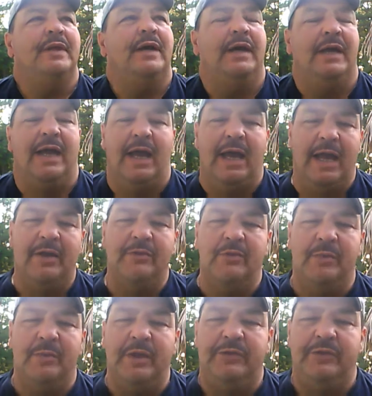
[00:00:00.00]
I have a
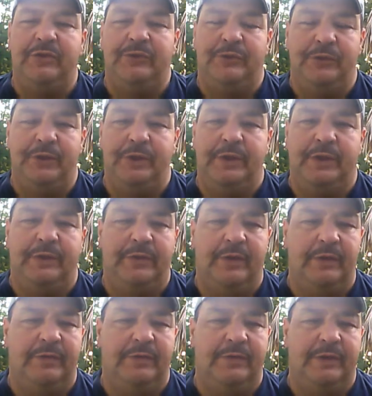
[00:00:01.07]
message for you.
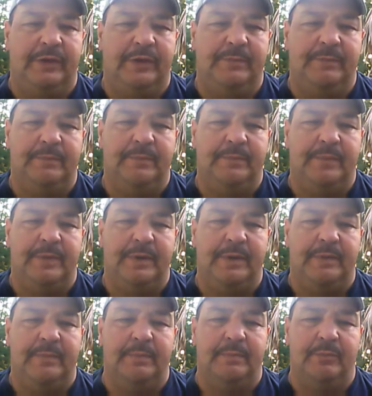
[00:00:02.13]
It's
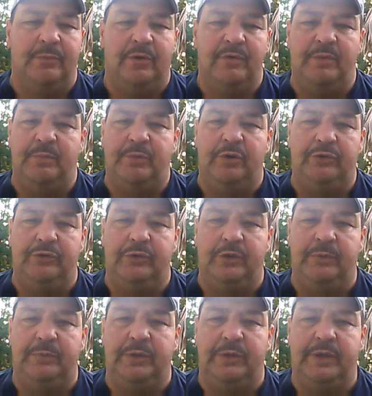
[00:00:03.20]
more of a personal
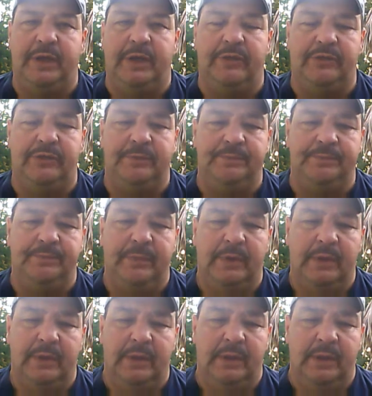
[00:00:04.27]
communication,
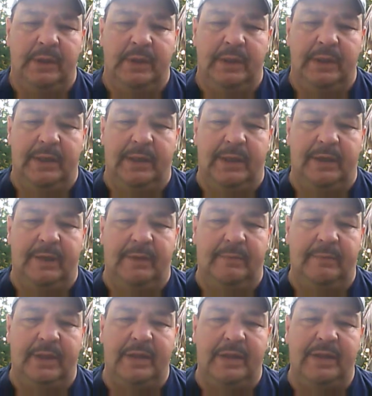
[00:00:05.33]

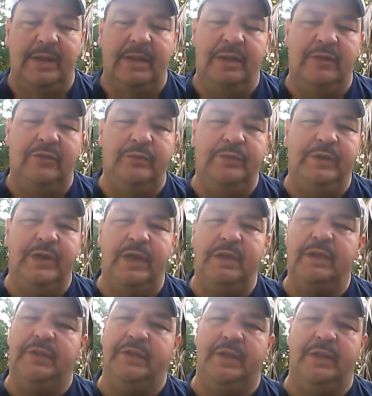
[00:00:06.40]
and it's the
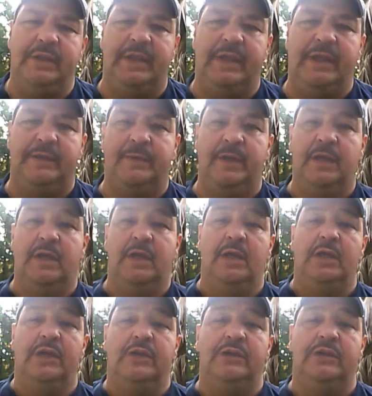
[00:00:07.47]
kind of thing that
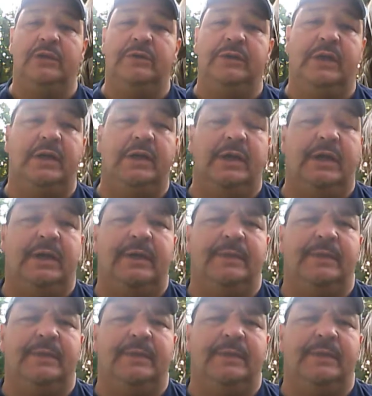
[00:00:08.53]
Doug.